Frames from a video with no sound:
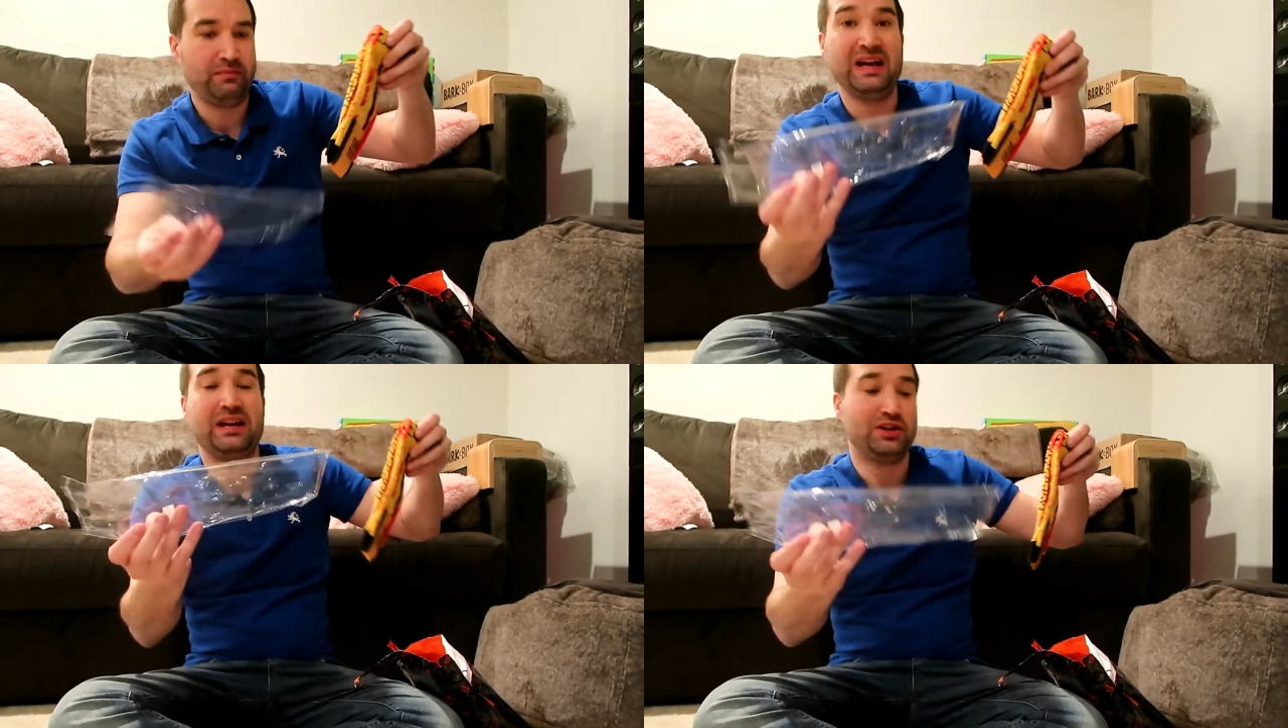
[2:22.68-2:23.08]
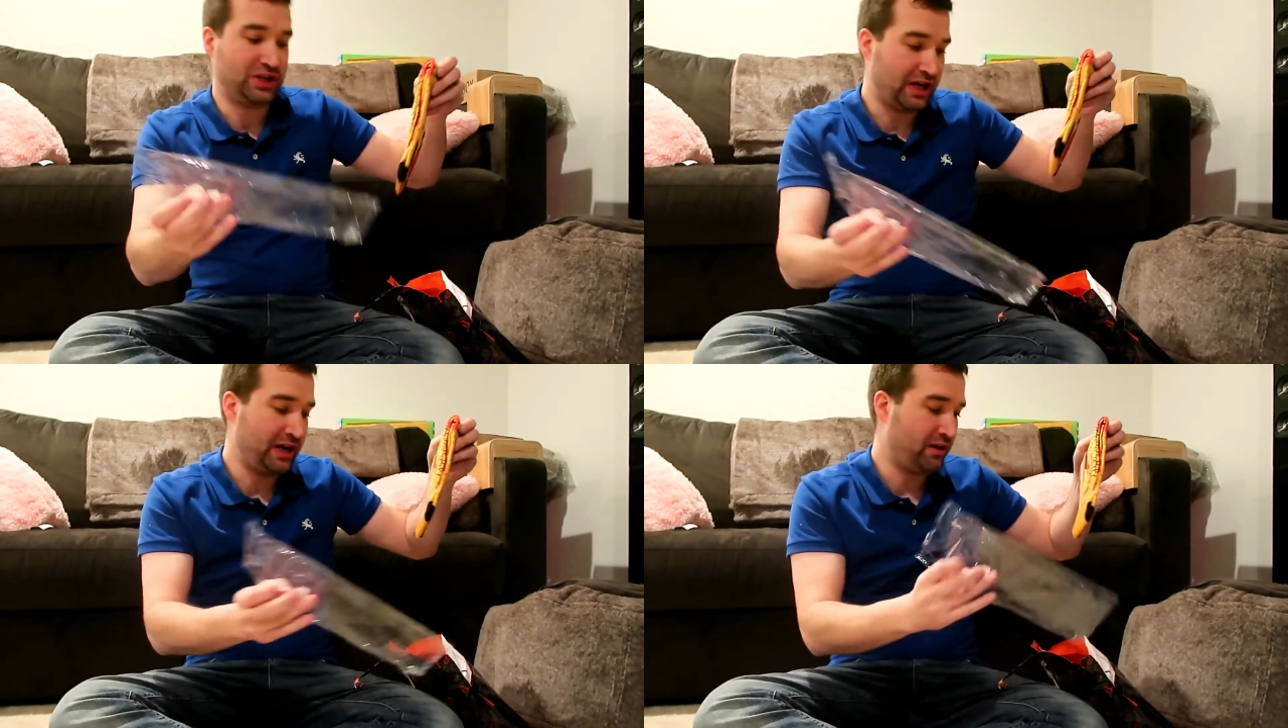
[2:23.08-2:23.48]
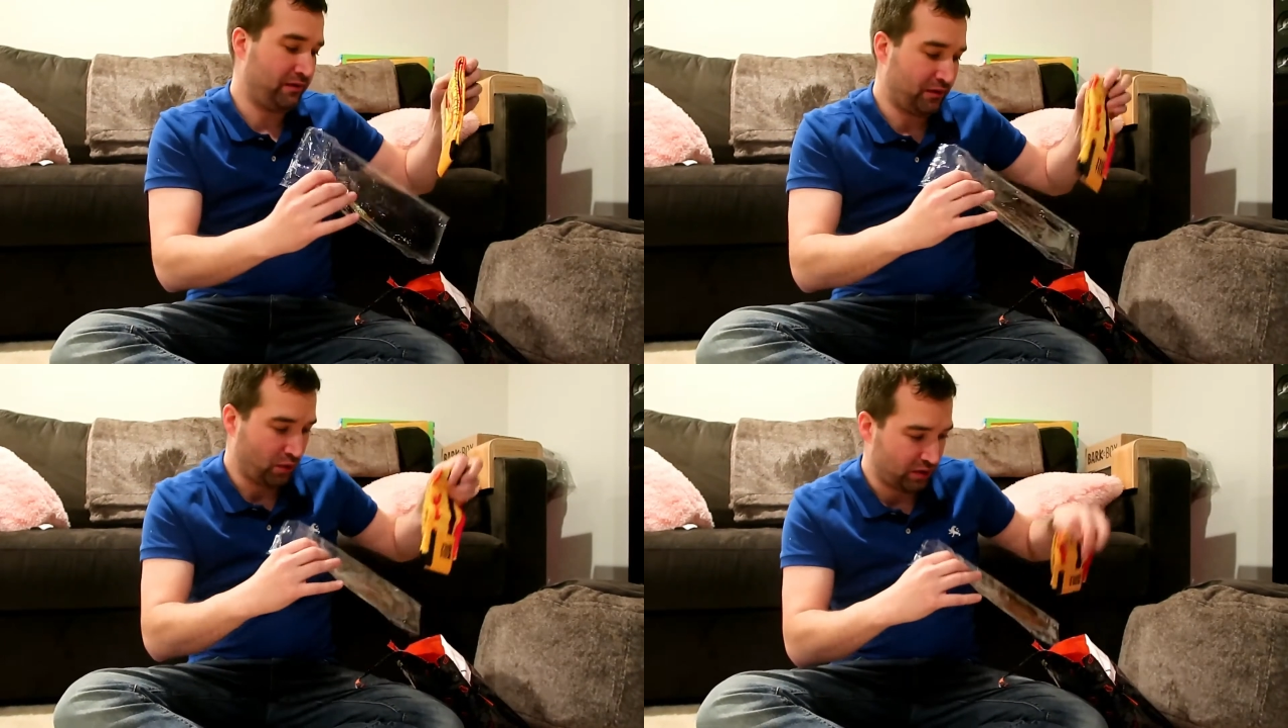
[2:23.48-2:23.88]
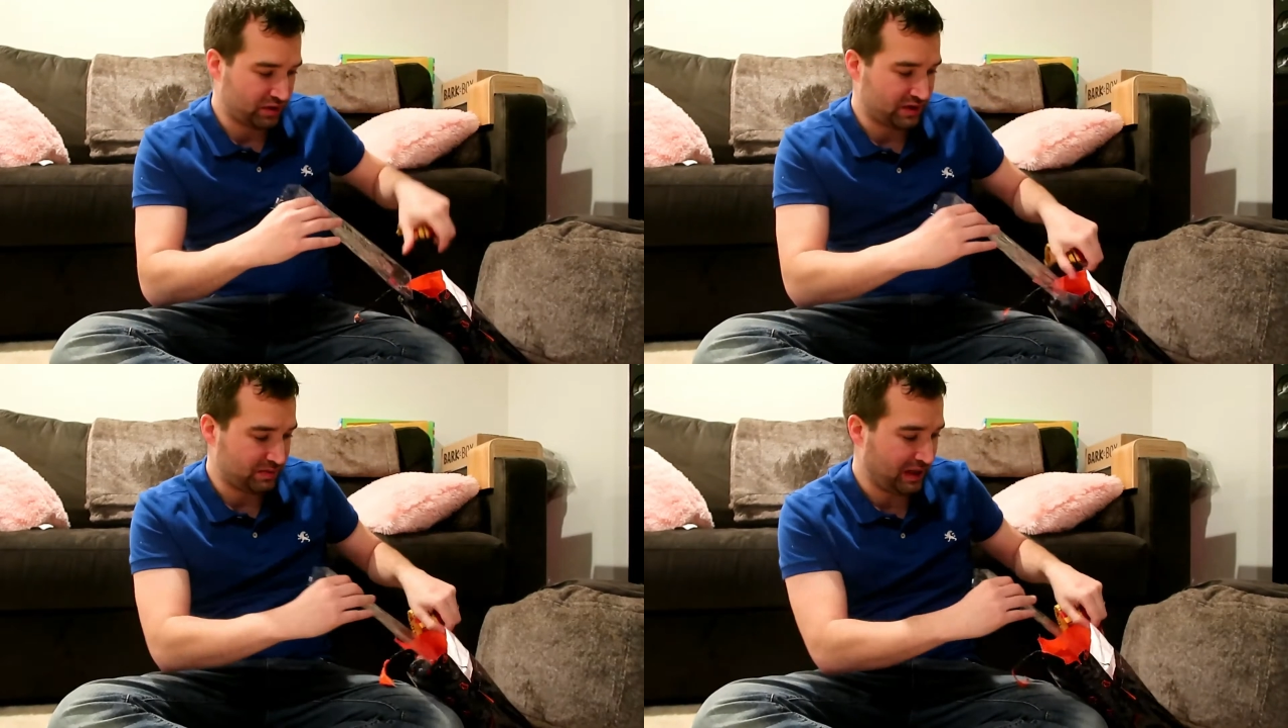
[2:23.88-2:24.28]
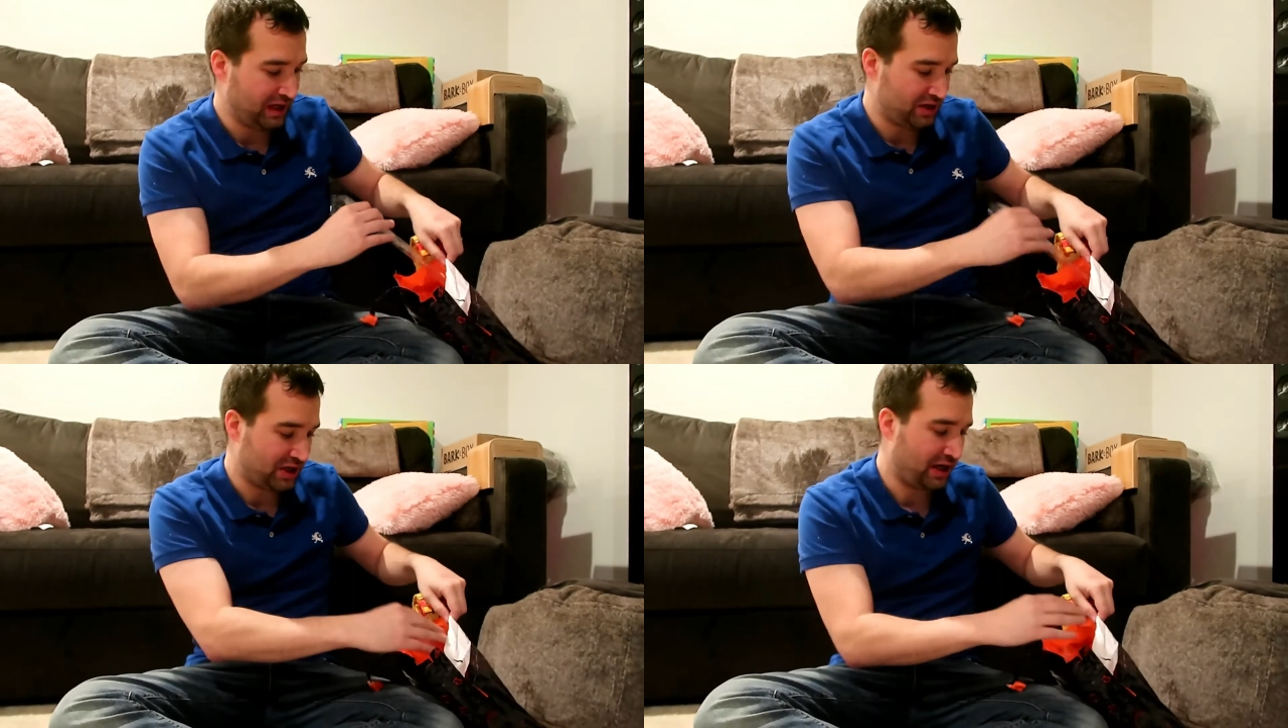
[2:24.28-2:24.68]
made in China. Of course it's made
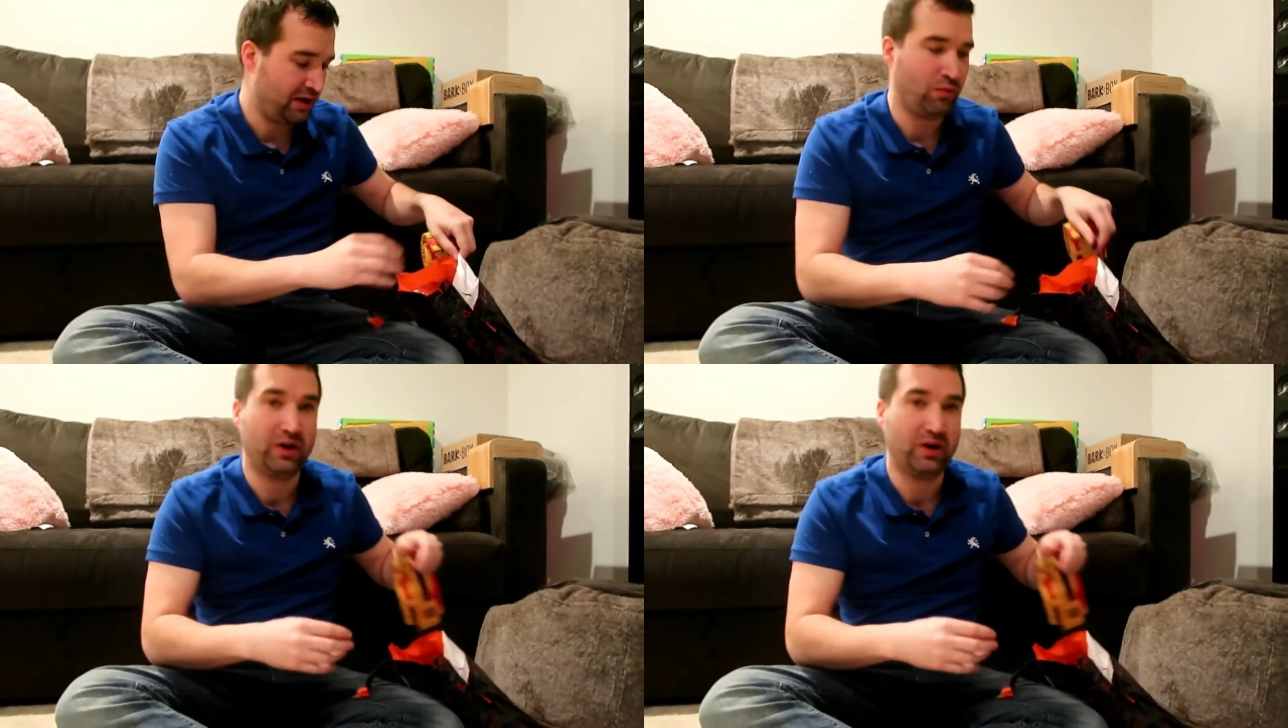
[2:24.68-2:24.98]
in China.